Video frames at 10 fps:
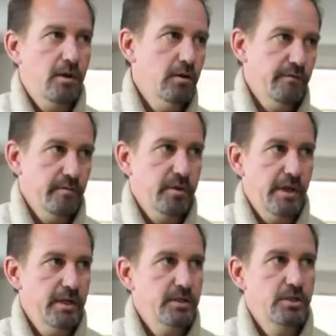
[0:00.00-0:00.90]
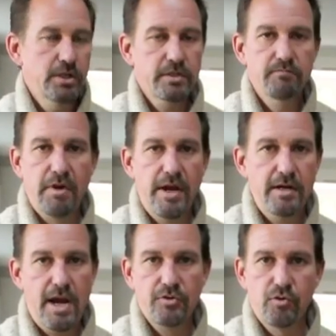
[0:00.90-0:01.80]
all over the place just by
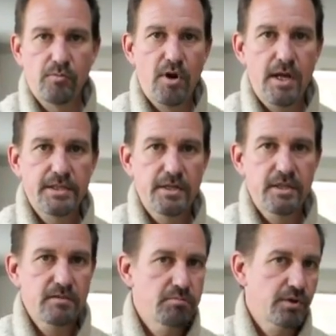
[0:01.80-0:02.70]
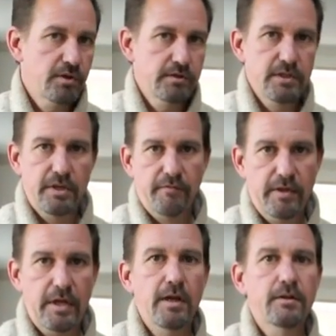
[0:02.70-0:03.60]
natural processes, birds and
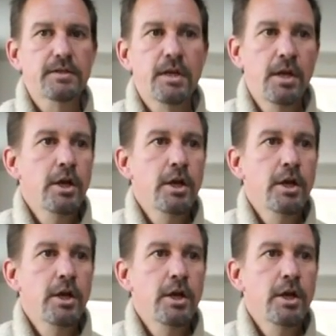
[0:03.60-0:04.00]
everything else.